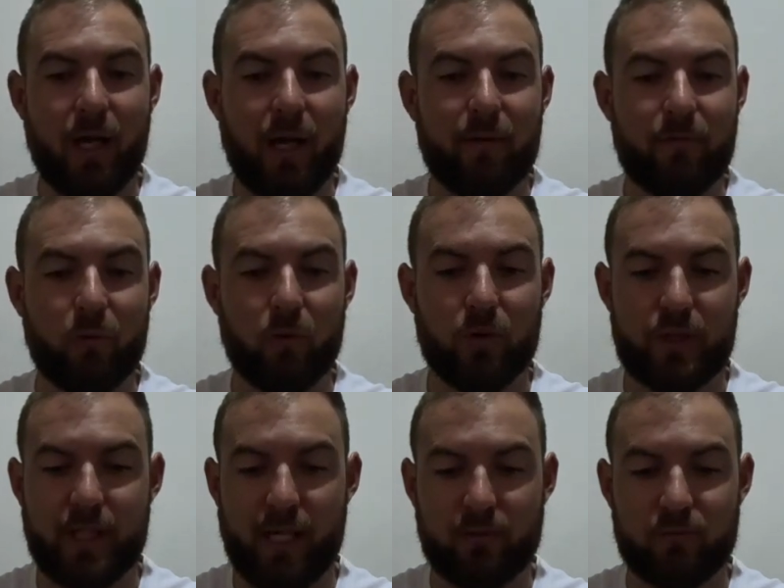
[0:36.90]
for
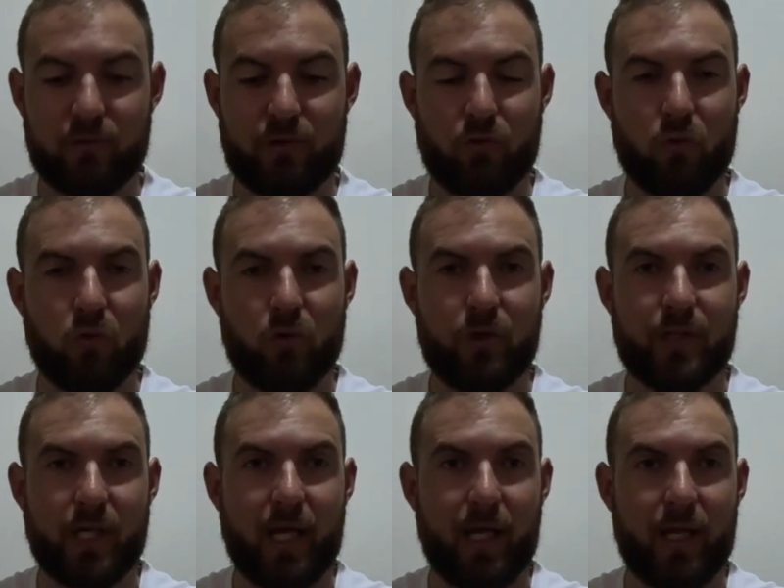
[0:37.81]
tackle
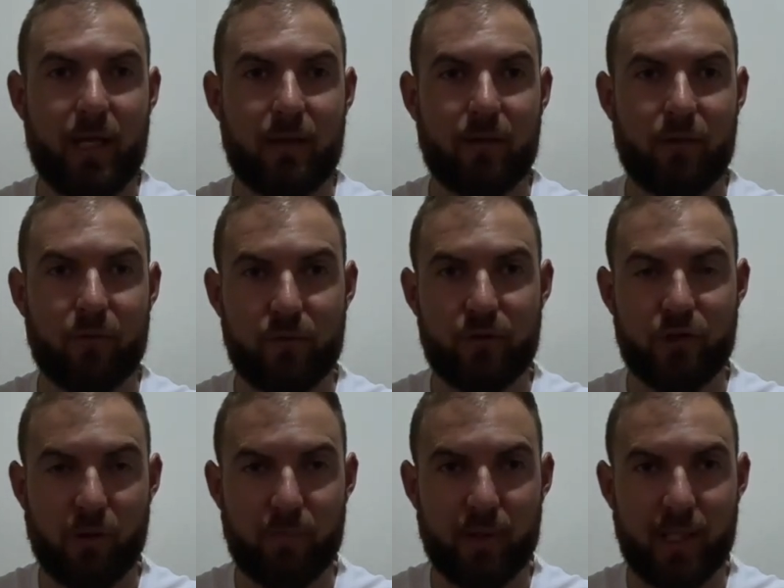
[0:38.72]
stores and thrift
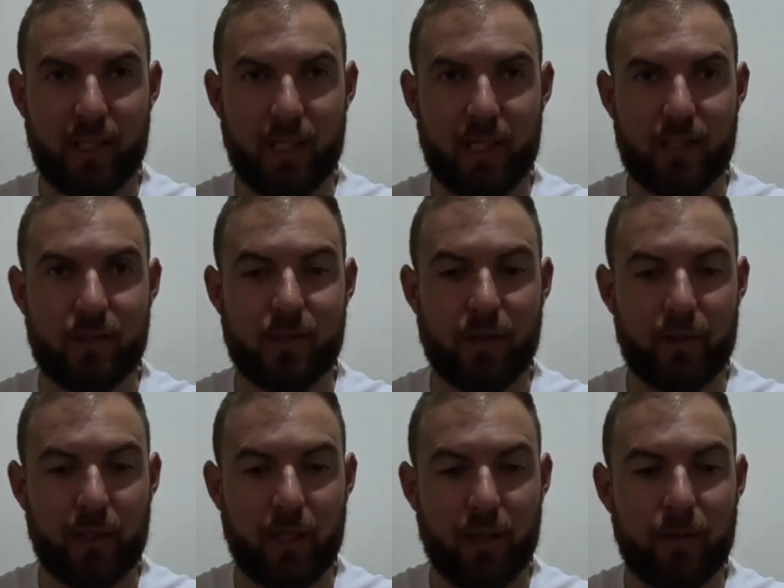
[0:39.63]
shopping in
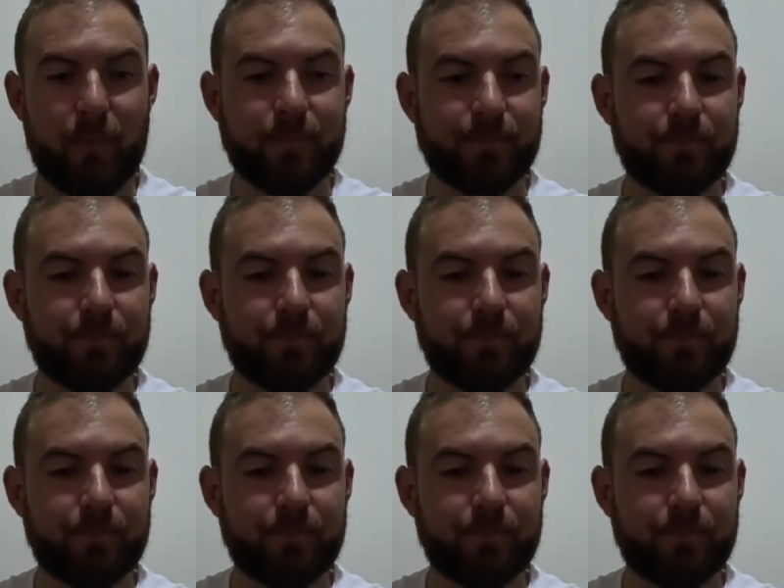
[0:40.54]
Tokyo.